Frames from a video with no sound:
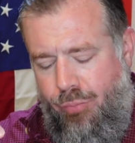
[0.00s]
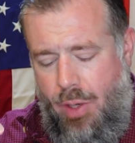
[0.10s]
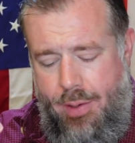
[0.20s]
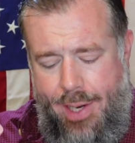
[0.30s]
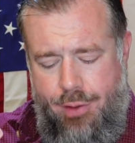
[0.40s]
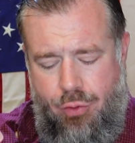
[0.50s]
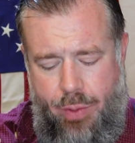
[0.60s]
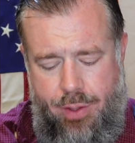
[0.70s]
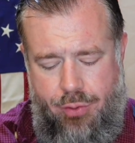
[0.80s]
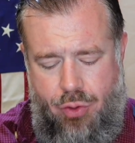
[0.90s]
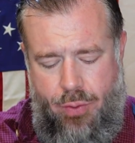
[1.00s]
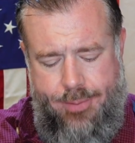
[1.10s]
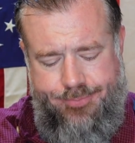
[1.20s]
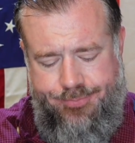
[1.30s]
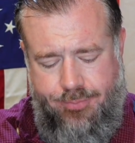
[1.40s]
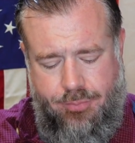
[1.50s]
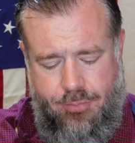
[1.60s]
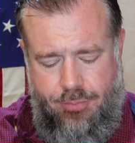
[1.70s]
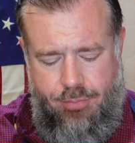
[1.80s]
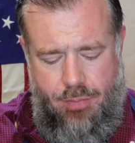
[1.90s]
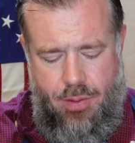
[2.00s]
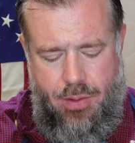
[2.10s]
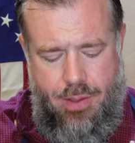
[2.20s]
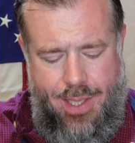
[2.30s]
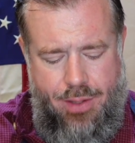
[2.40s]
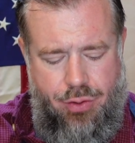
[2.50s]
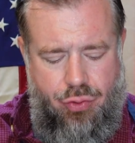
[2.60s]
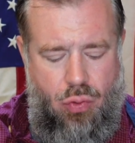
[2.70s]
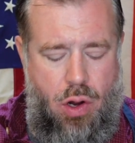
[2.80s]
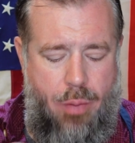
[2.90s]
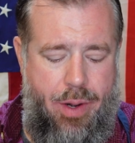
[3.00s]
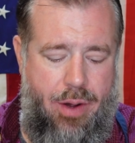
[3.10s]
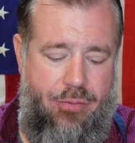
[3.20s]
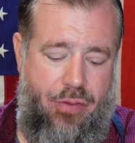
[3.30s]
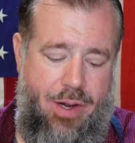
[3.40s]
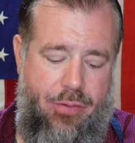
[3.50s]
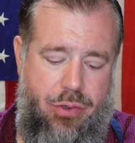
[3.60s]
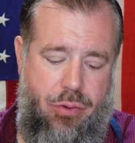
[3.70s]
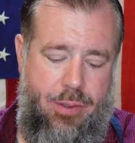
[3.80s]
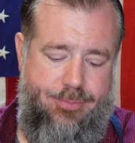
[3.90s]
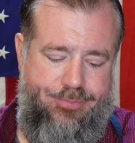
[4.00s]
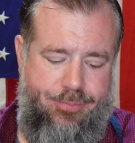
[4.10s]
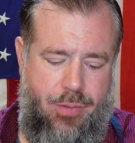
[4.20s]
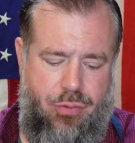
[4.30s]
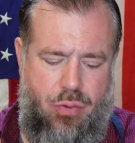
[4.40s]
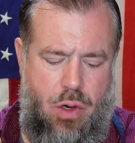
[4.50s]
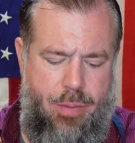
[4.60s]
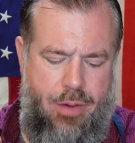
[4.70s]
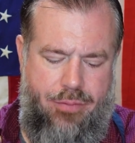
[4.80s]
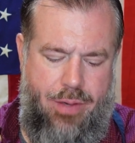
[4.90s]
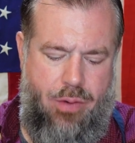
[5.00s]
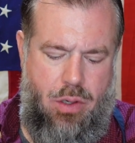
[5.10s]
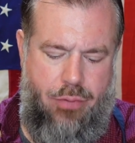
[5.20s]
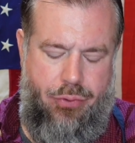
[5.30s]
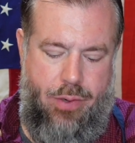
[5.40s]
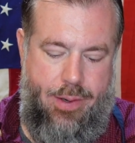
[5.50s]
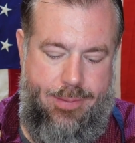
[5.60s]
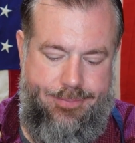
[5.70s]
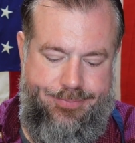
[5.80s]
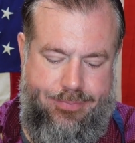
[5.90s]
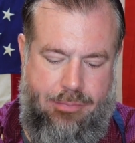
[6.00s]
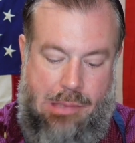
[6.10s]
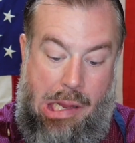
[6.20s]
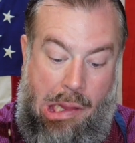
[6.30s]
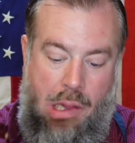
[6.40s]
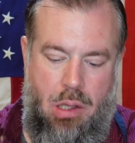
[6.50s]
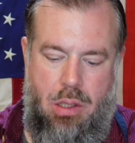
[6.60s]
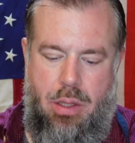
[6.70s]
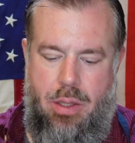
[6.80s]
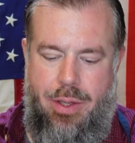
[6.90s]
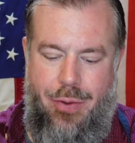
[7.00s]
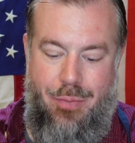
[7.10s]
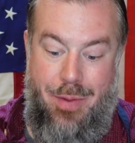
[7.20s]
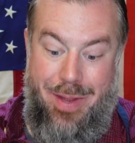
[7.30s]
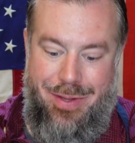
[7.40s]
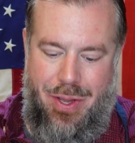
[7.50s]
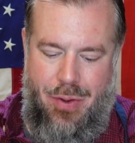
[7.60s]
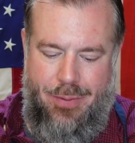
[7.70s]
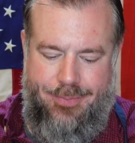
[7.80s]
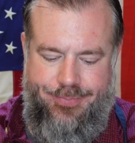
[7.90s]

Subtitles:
Nice sweetness to it. Nice strawberry flavor to it. Strawberry flavor all throughout it. Un momento.